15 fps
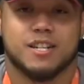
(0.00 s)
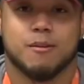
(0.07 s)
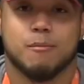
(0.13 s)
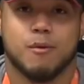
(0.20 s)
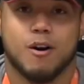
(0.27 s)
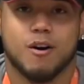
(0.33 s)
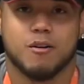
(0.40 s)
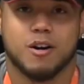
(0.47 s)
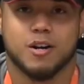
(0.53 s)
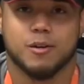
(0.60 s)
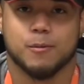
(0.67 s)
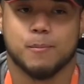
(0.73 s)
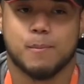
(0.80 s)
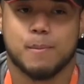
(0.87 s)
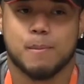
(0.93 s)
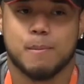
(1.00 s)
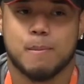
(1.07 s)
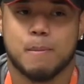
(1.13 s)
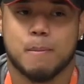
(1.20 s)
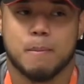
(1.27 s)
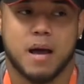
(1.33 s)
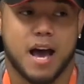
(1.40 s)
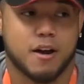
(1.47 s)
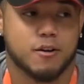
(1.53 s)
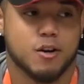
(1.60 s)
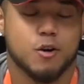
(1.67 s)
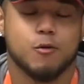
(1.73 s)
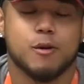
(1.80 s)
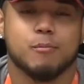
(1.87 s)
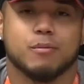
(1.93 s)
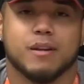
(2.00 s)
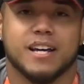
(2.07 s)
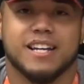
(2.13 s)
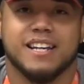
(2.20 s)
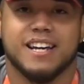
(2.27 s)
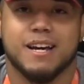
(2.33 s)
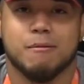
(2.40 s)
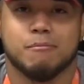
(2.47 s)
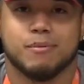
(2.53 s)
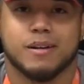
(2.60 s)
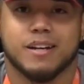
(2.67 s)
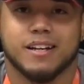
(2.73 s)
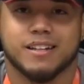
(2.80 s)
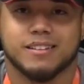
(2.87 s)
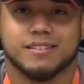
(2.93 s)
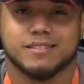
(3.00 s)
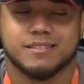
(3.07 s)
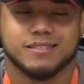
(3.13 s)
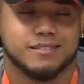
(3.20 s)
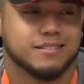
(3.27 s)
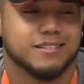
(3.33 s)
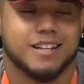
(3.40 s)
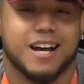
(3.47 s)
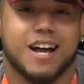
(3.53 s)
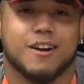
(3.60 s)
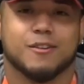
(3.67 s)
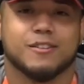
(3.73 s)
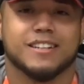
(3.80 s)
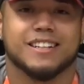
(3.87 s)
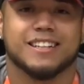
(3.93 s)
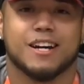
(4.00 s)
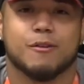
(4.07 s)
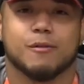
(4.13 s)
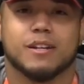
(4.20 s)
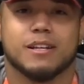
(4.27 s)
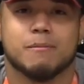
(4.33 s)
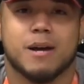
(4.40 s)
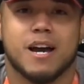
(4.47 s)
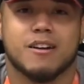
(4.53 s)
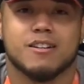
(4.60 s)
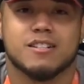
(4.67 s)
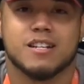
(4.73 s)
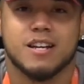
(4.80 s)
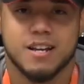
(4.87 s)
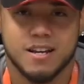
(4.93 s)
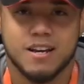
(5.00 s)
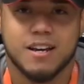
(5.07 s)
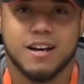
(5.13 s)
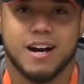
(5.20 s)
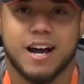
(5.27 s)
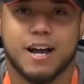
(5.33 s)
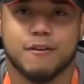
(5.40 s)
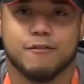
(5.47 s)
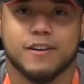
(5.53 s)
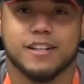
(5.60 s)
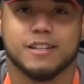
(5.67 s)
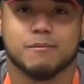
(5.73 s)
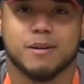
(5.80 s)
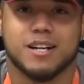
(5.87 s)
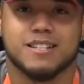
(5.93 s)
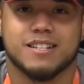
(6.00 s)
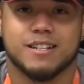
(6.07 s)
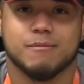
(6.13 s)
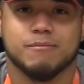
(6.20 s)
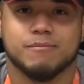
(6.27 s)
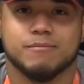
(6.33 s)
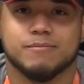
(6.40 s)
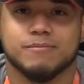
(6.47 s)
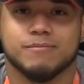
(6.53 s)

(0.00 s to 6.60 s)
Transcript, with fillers: tomorrow. I don't know who we play yet, but I don't think that really matters. I have faith in my team.